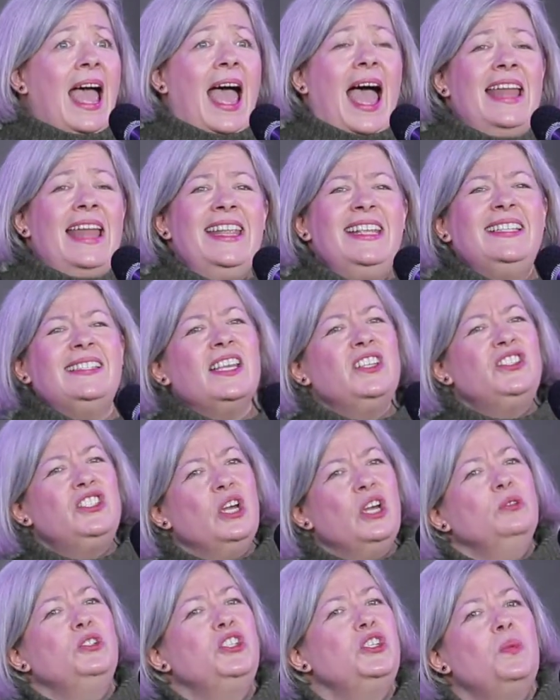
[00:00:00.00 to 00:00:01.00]
And he said,
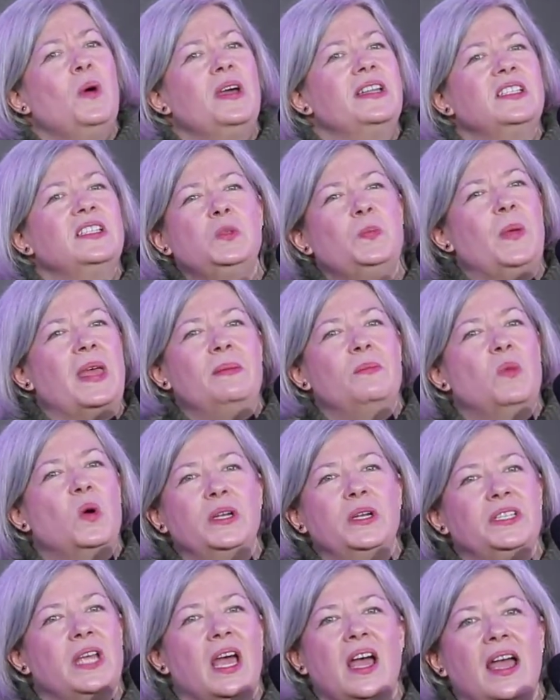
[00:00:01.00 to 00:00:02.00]
don't you want to spend
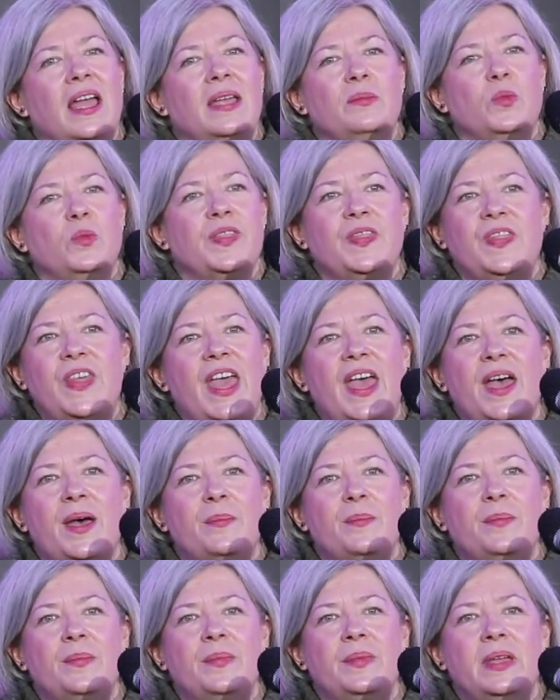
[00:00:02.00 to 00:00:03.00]
more time with
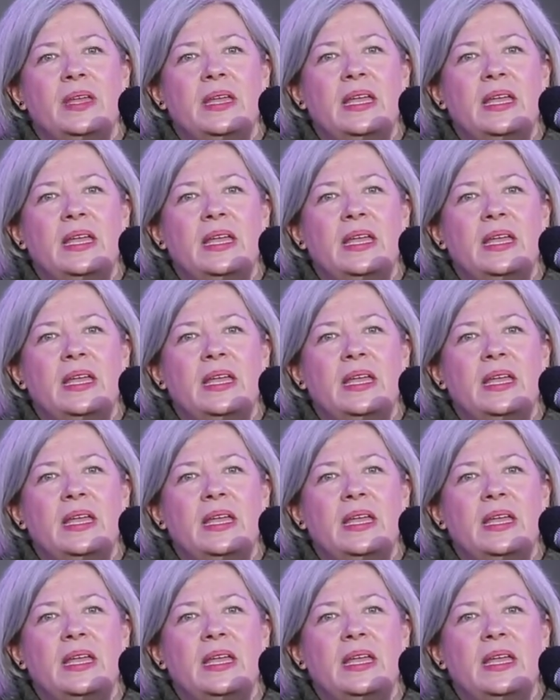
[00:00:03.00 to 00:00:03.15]
them?